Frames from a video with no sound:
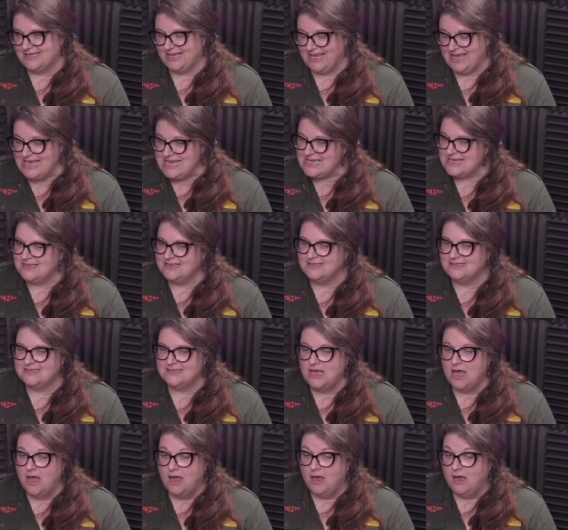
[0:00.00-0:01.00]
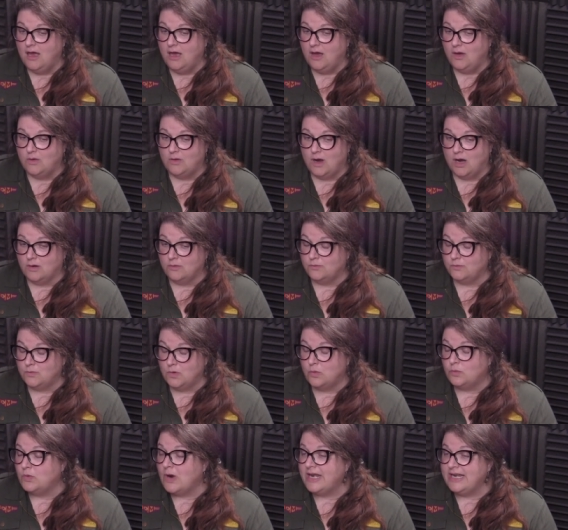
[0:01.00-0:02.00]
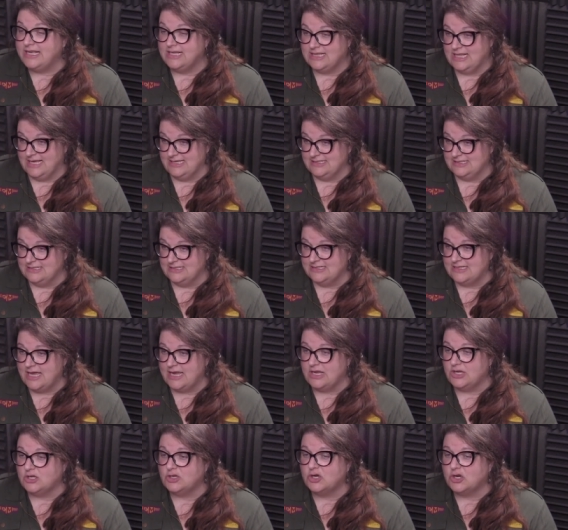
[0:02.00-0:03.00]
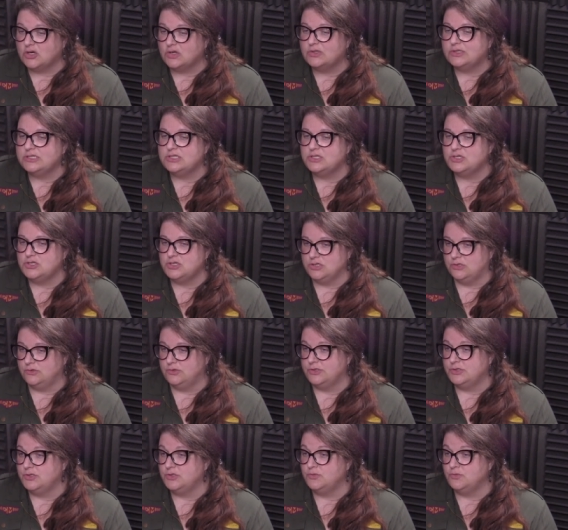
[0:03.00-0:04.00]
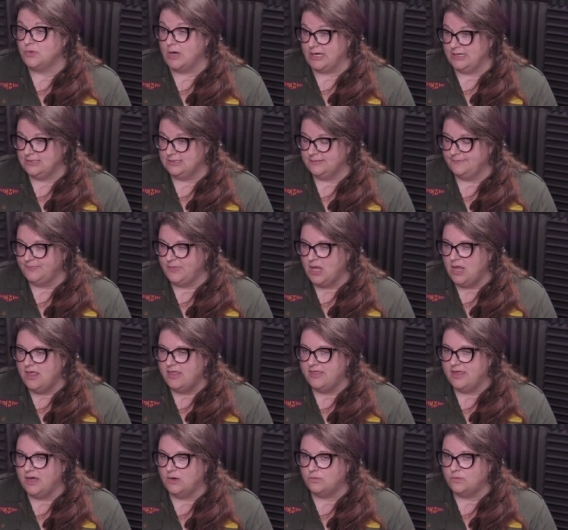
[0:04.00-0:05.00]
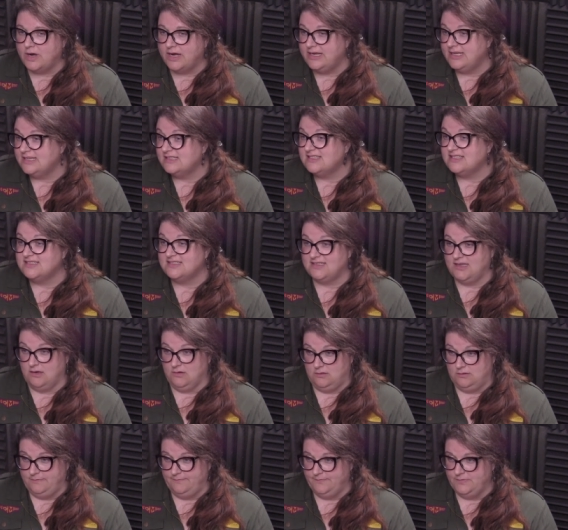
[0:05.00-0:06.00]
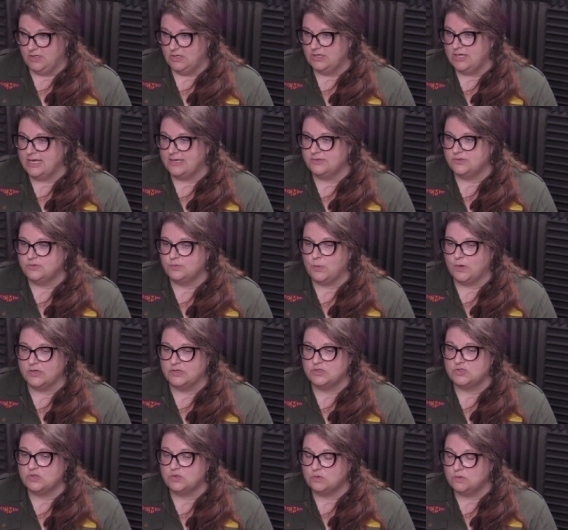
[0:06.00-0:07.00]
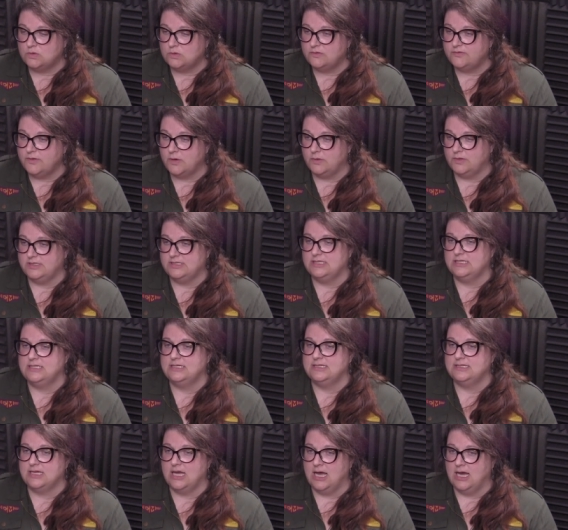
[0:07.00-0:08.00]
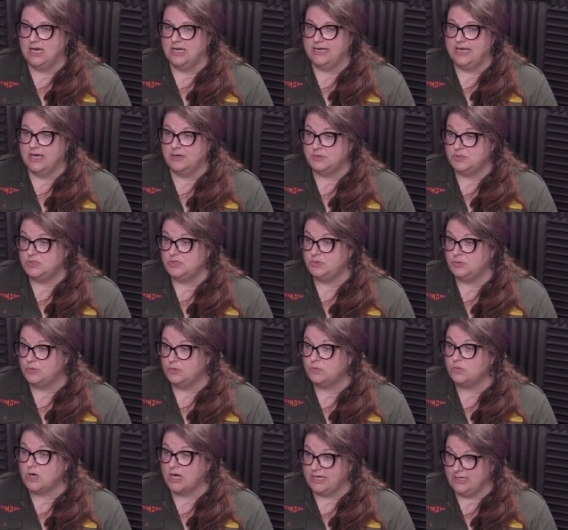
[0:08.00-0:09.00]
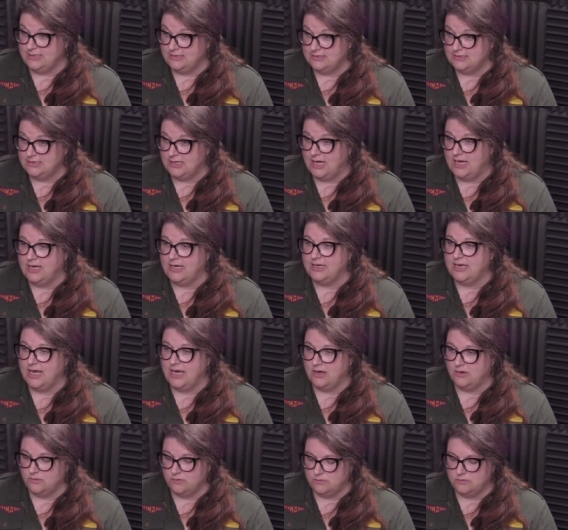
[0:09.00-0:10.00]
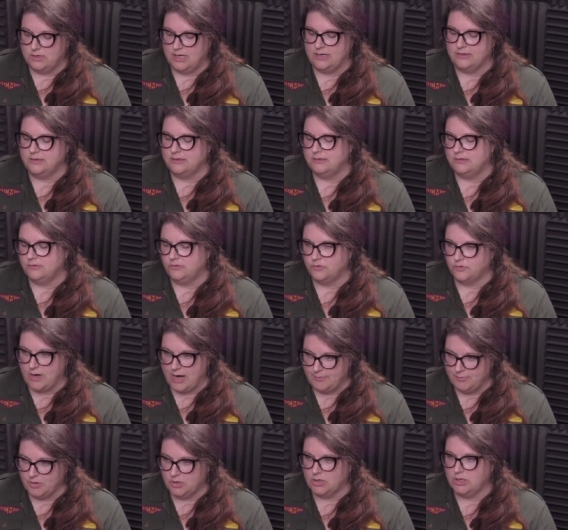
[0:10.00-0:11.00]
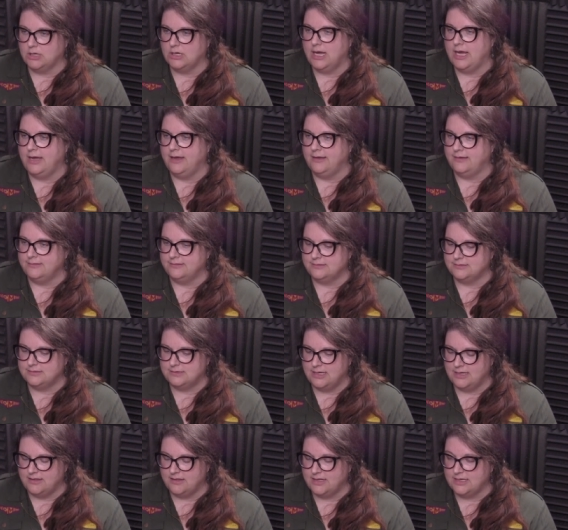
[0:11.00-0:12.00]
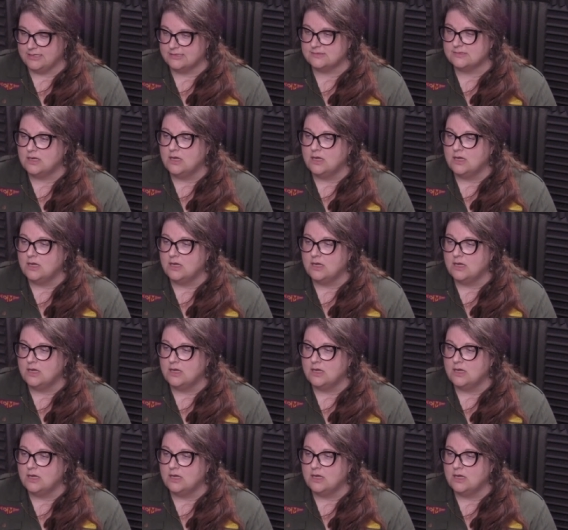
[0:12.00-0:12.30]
is are writing classes that encourage children to write, that writing is a skill and where school focuses on how to do it right and how on grammar and and things